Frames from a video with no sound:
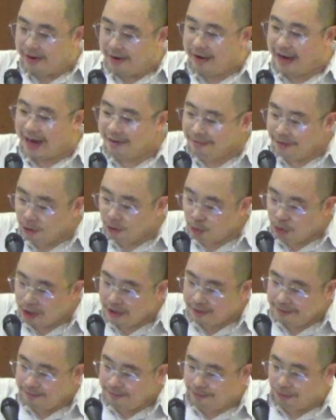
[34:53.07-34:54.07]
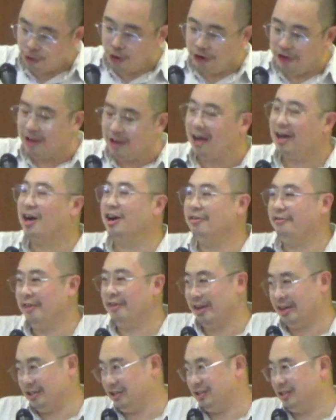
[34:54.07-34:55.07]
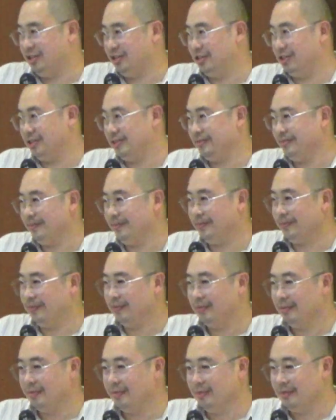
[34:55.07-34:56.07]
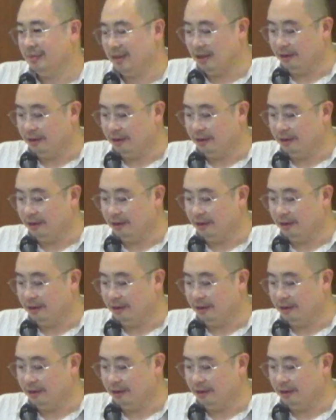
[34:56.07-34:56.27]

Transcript: everyone for the harvest. Now,